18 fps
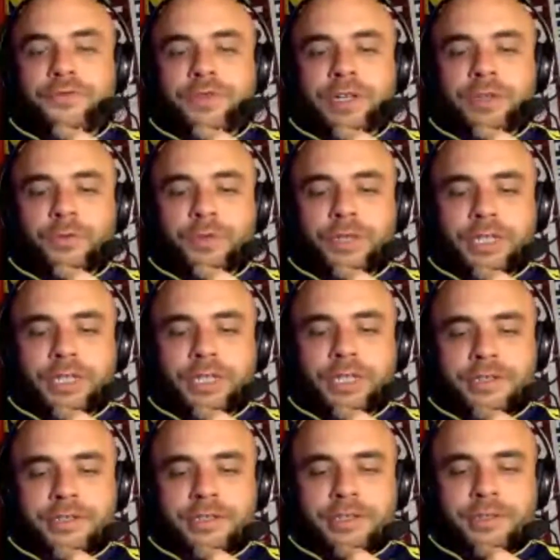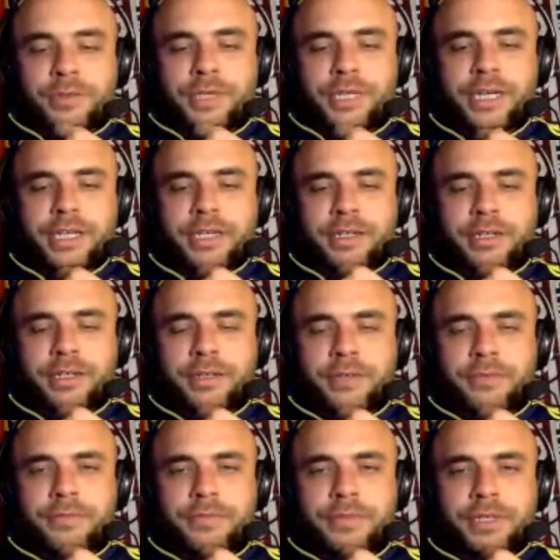very fun one, actually. We had
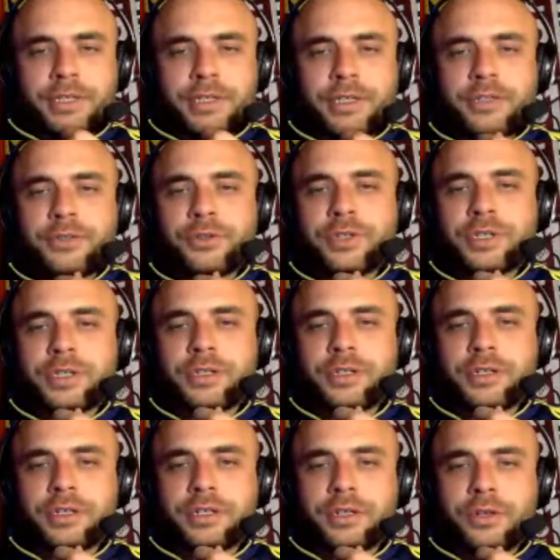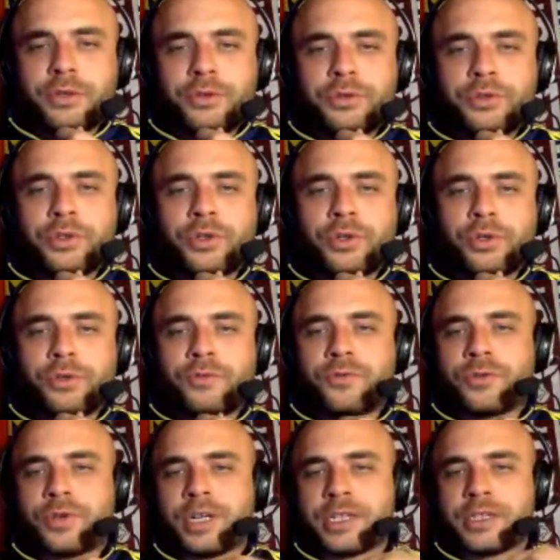it took an own
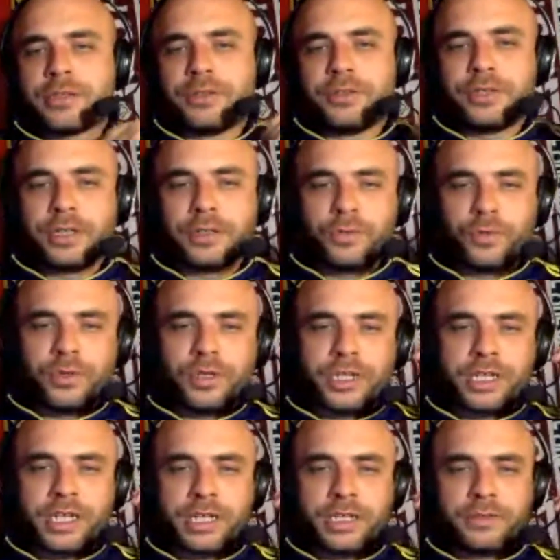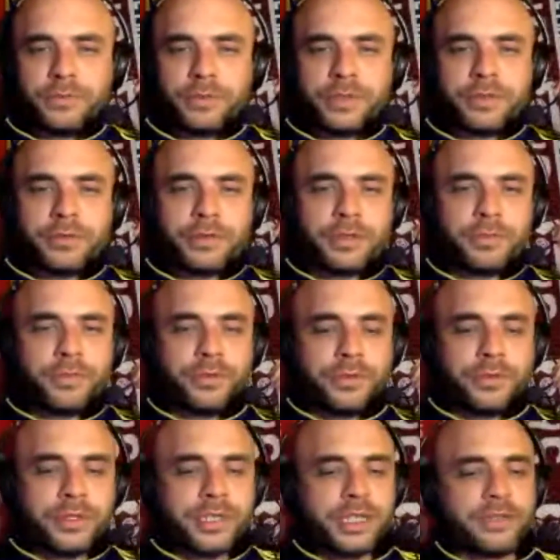goal for us to not walk out with 3
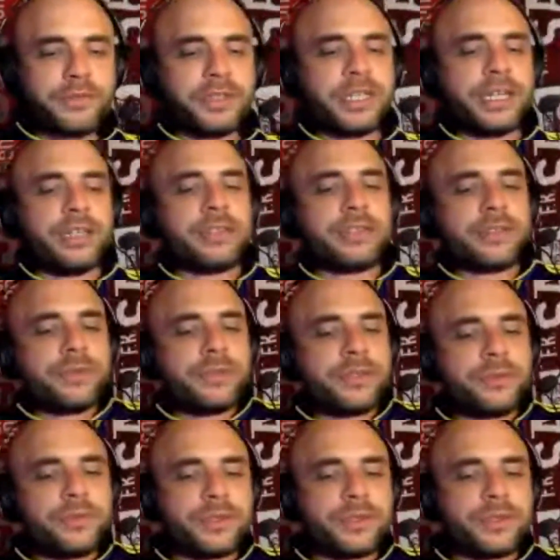points out of Dallas,